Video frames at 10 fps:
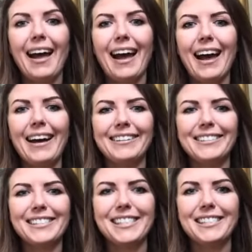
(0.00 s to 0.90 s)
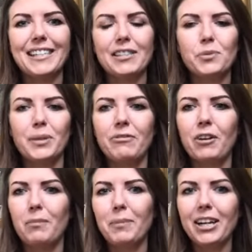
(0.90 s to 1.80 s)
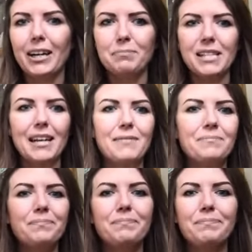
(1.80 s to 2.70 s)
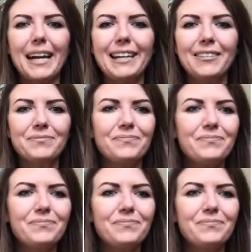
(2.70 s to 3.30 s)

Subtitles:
and I'll see you next week for a market update. Bye now.